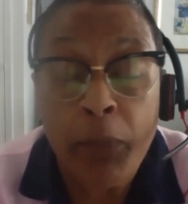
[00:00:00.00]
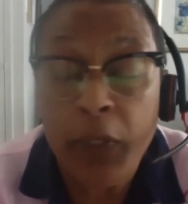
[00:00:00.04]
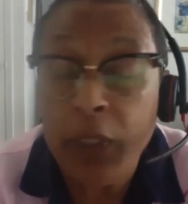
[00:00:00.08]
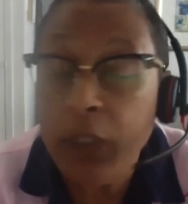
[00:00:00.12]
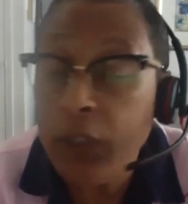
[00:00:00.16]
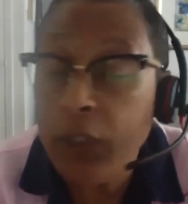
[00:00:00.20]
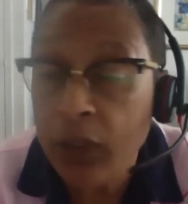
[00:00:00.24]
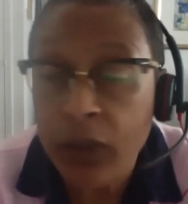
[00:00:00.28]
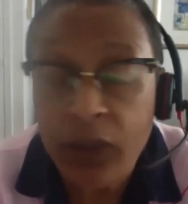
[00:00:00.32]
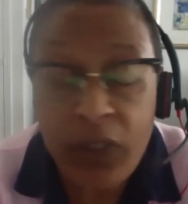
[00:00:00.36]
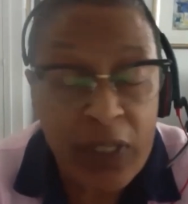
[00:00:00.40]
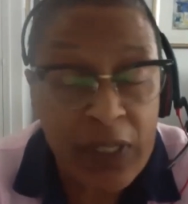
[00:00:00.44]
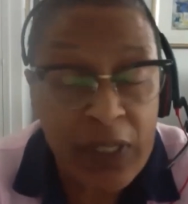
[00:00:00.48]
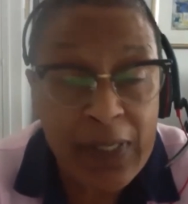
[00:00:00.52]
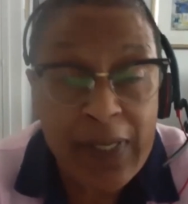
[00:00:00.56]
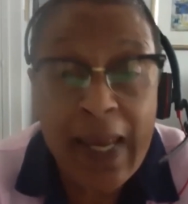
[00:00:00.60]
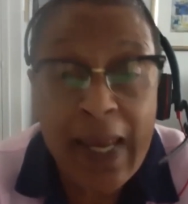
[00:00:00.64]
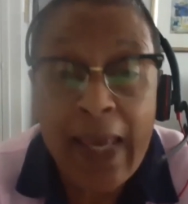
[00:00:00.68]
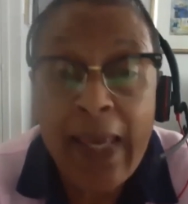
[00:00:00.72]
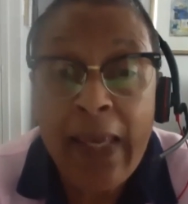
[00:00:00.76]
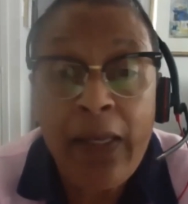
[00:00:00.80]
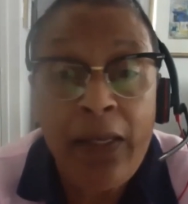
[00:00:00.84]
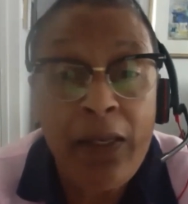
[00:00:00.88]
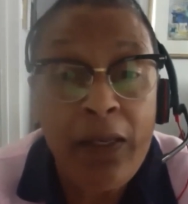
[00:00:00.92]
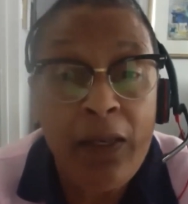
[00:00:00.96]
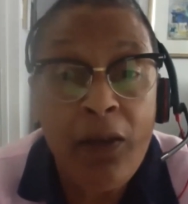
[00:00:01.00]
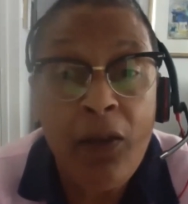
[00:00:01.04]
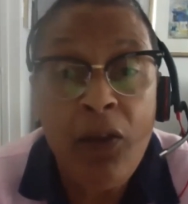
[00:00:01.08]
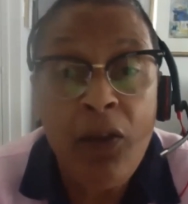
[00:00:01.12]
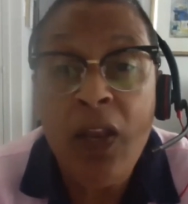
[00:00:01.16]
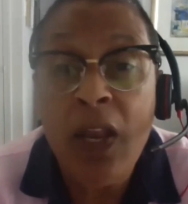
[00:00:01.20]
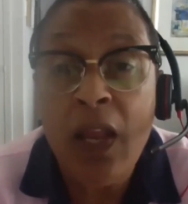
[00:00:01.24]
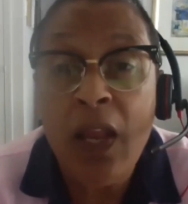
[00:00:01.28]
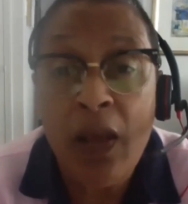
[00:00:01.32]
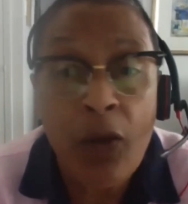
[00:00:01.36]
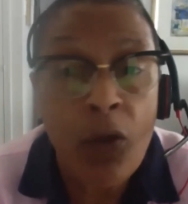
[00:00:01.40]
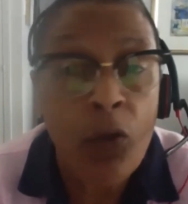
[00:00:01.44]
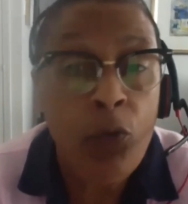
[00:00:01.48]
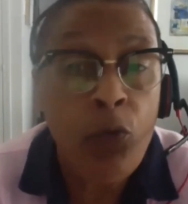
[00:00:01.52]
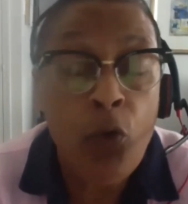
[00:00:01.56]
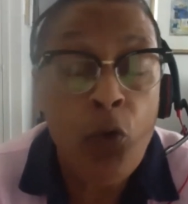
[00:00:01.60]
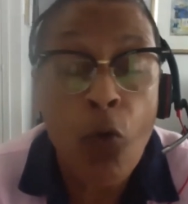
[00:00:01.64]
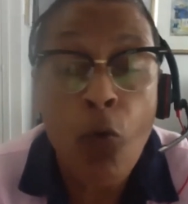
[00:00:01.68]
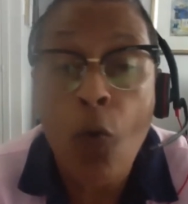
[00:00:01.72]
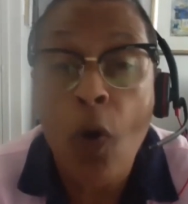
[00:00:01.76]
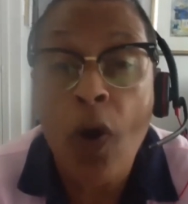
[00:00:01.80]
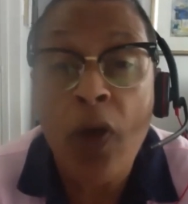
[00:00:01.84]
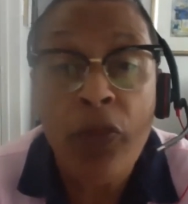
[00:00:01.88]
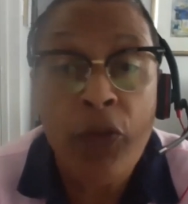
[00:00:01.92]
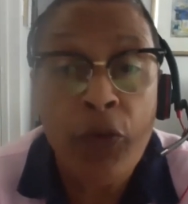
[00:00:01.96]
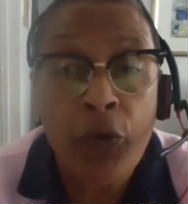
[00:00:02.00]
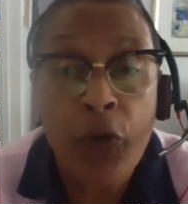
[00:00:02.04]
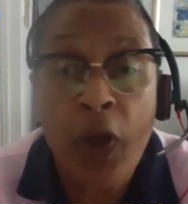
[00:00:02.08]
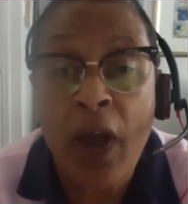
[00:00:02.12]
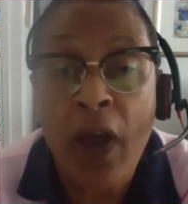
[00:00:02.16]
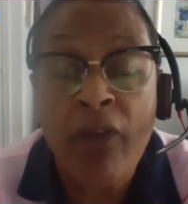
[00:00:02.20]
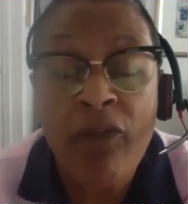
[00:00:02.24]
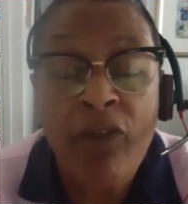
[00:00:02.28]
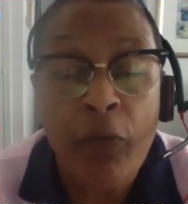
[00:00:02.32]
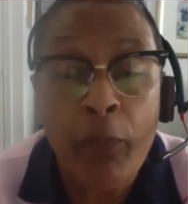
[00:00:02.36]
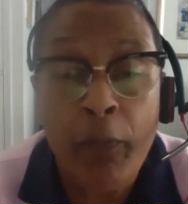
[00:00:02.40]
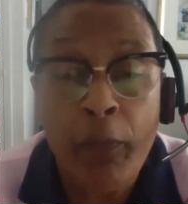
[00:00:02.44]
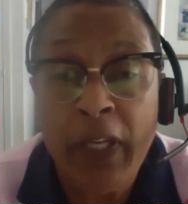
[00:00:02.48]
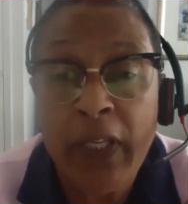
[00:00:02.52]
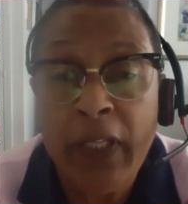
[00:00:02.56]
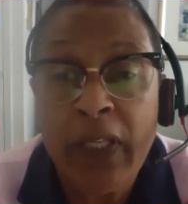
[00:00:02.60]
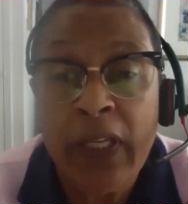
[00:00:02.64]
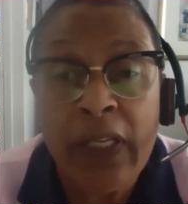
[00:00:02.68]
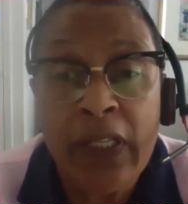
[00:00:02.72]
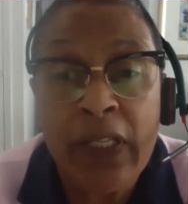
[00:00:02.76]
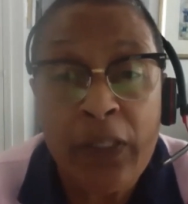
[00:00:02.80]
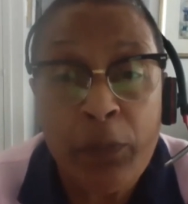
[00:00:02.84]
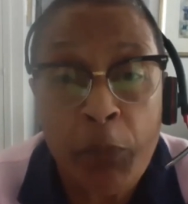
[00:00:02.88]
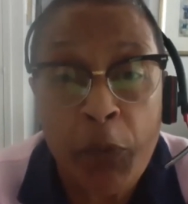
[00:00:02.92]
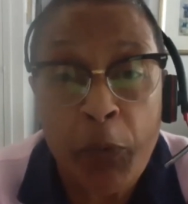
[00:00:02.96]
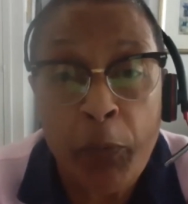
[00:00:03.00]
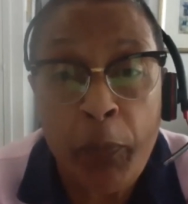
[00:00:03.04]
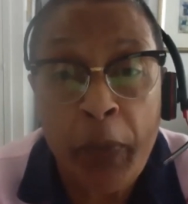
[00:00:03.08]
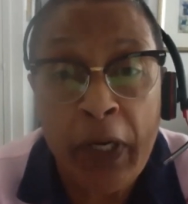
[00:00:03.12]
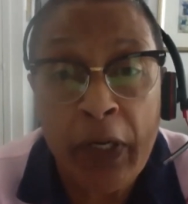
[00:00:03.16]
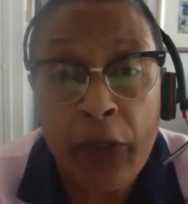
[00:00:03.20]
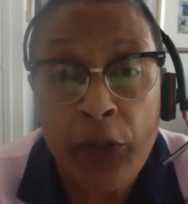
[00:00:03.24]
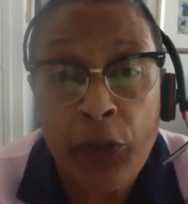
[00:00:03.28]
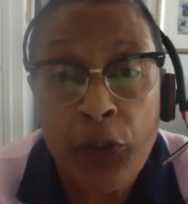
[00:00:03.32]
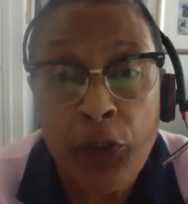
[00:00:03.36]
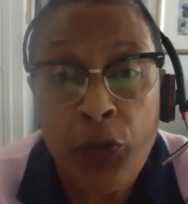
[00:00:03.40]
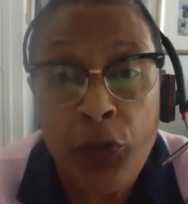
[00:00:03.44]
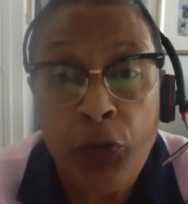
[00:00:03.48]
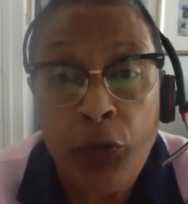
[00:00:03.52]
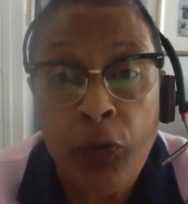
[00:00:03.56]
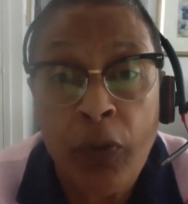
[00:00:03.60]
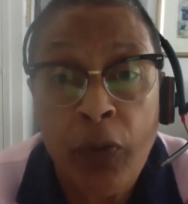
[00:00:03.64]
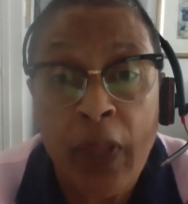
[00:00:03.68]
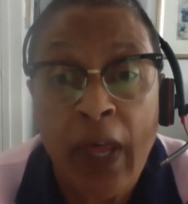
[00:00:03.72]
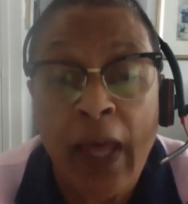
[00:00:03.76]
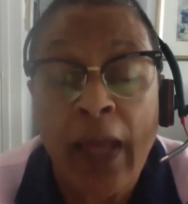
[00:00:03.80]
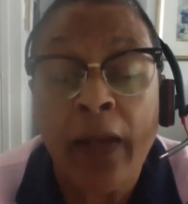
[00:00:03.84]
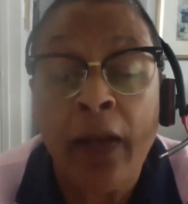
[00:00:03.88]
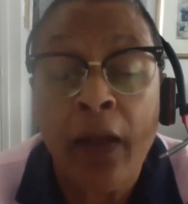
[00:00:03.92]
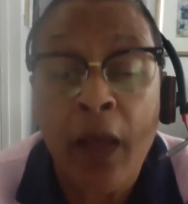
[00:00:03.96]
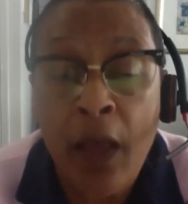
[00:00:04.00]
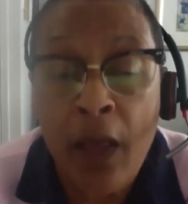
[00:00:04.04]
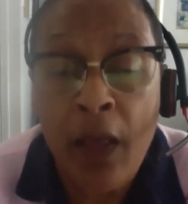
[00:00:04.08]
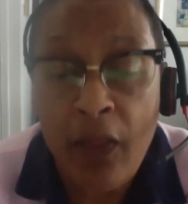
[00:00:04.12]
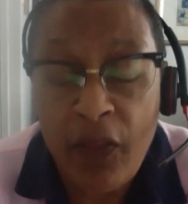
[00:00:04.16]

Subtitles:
But To date, no other government is prepared to do that.